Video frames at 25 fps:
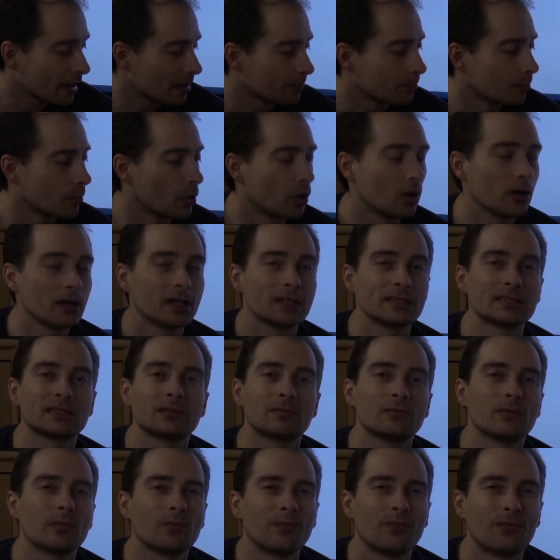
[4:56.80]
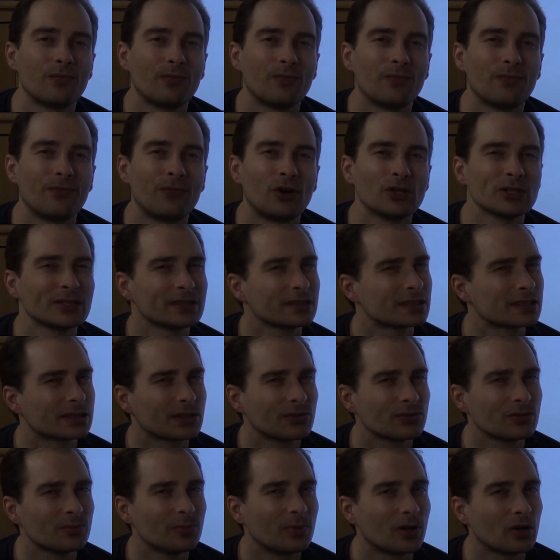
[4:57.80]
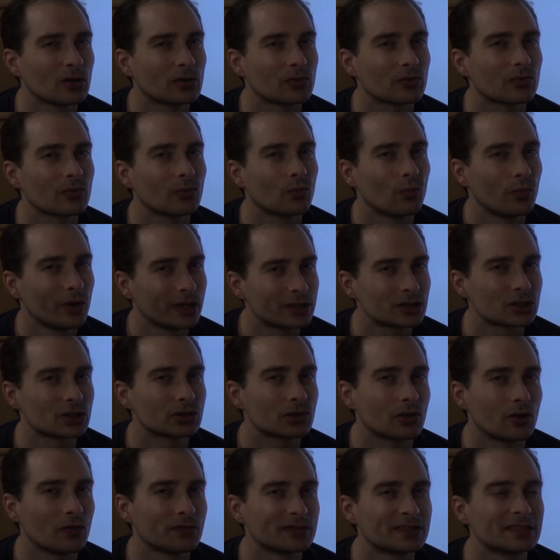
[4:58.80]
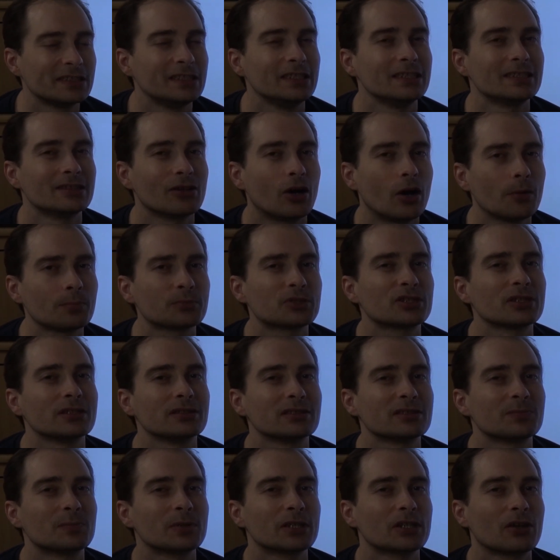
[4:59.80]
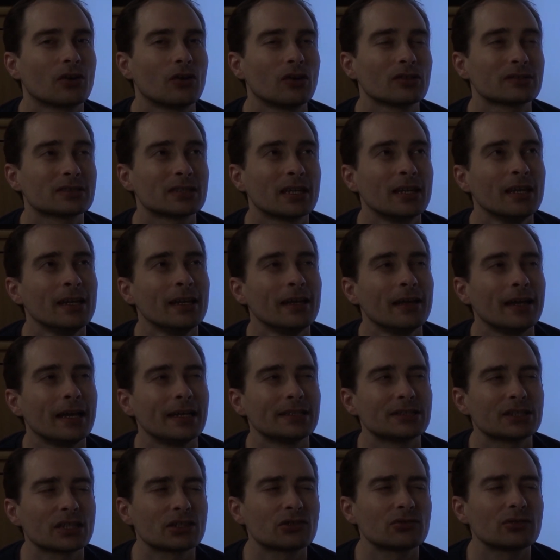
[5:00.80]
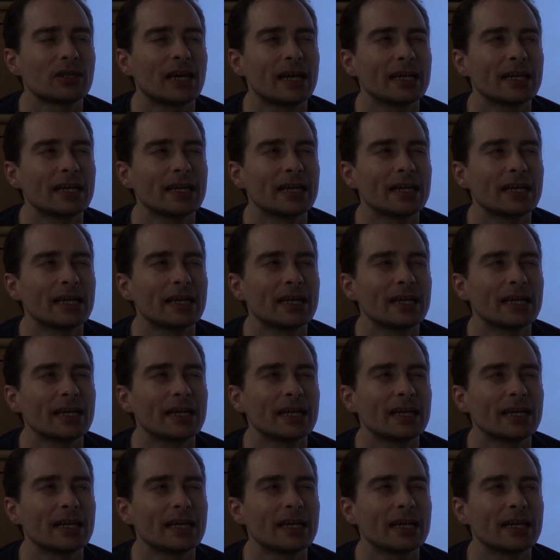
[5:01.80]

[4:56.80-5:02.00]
more or less what is good about which of these options? Because in general